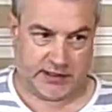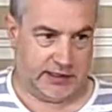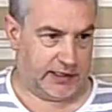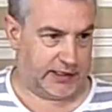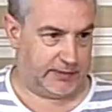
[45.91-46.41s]

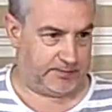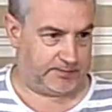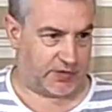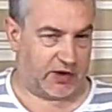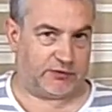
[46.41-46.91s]

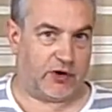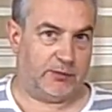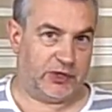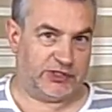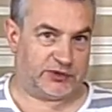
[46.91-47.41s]
I've got
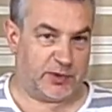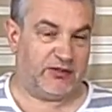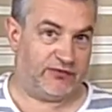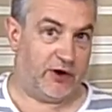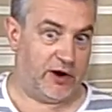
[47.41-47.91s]
my
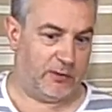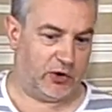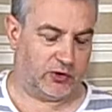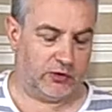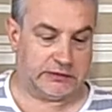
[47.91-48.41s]
Spitfire
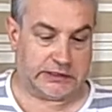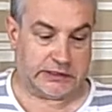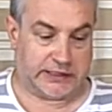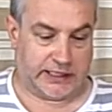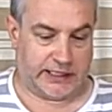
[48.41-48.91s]
model
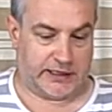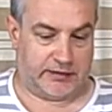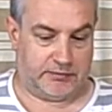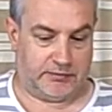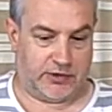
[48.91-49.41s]

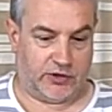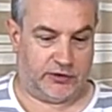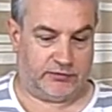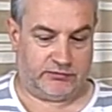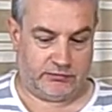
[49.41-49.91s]

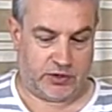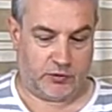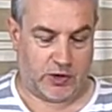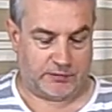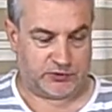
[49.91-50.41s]
on my
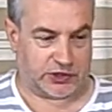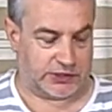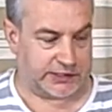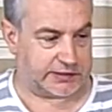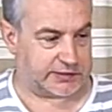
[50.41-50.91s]
website,